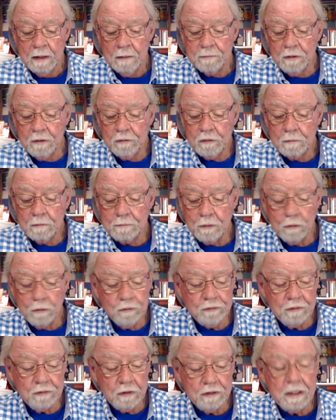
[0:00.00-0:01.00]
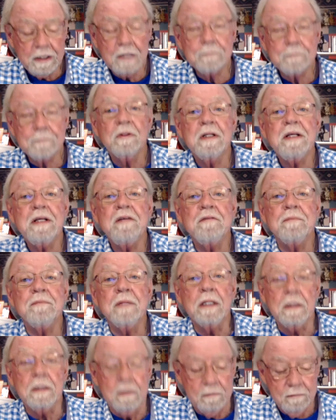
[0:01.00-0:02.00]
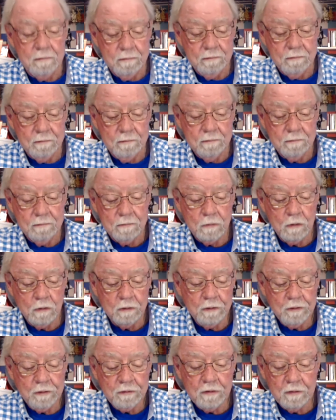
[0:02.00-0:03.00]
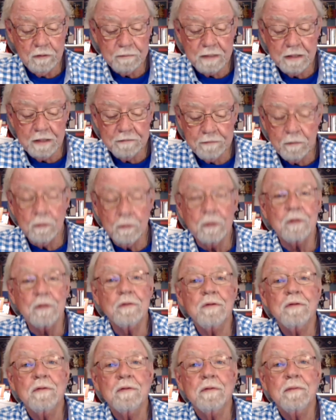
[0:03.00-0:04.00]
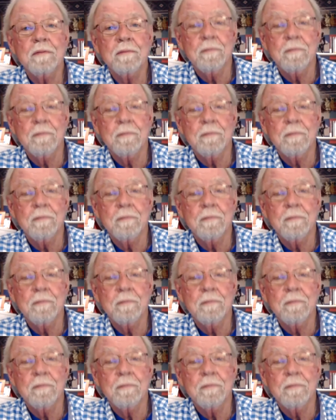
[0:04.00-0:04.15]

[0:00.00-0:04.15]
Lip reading: But suppose they'll not believe me or listen to my voice.